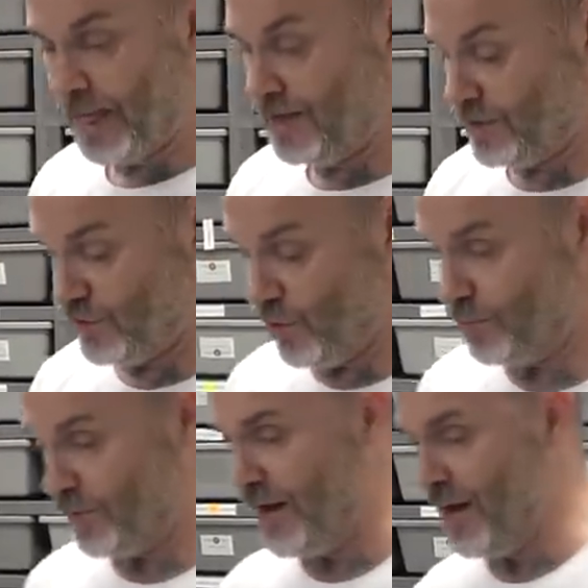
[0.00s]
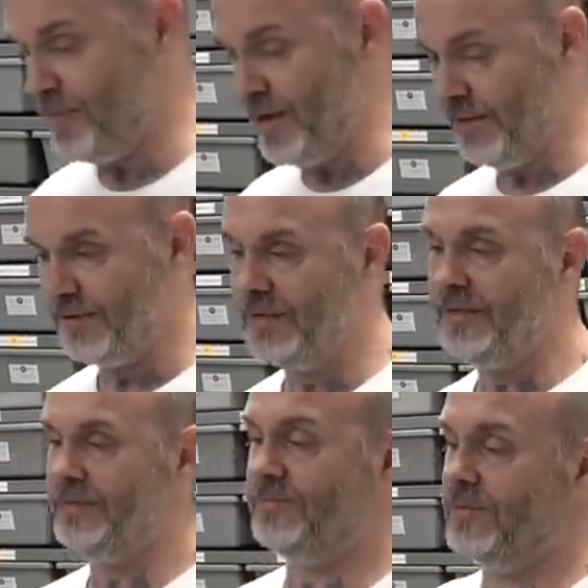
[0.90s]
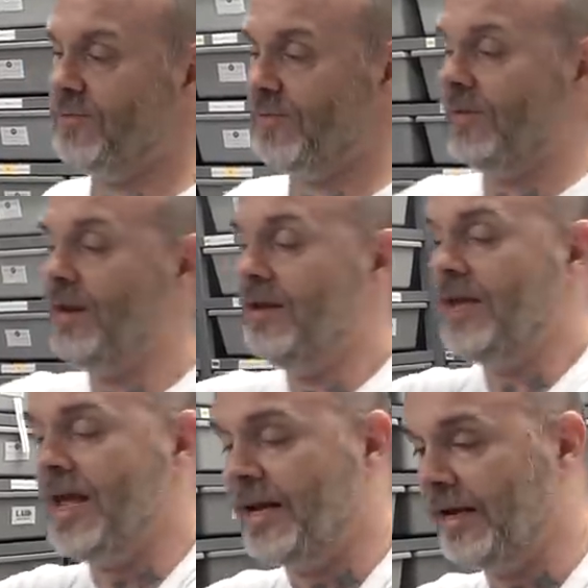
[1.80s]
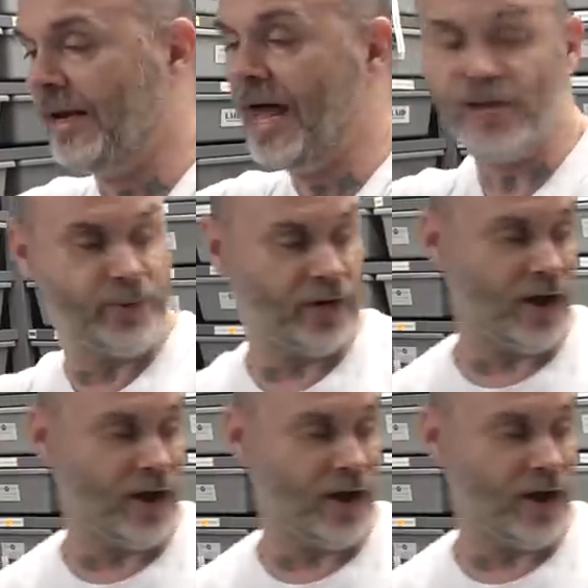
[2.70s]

Super happy. And last but